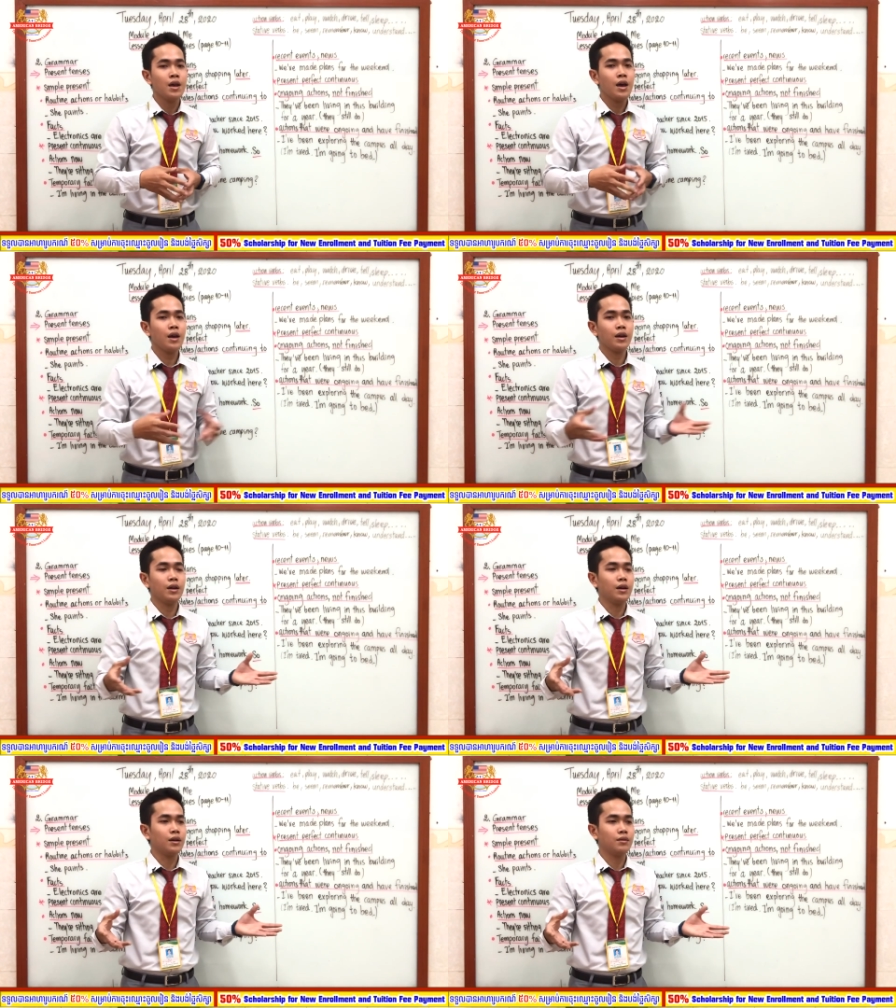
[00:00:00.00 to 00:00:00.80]
hey,
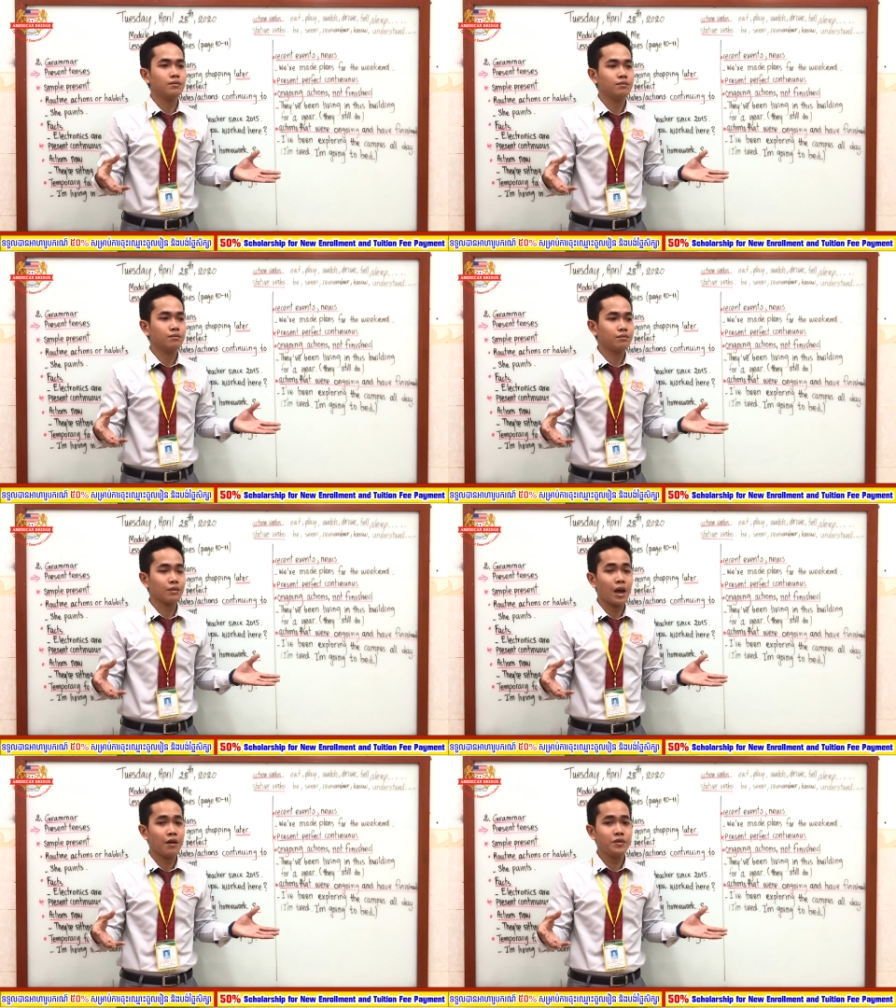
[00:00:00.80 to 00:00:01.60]

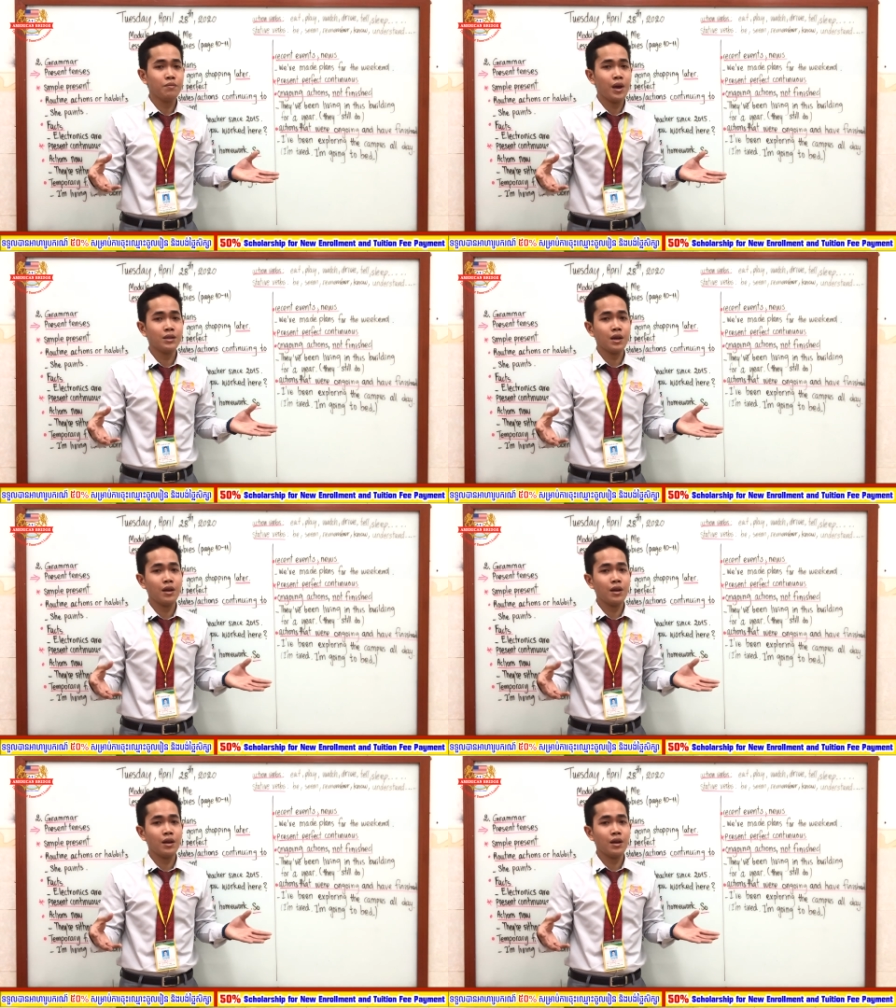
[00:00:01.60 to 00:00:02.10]
have you made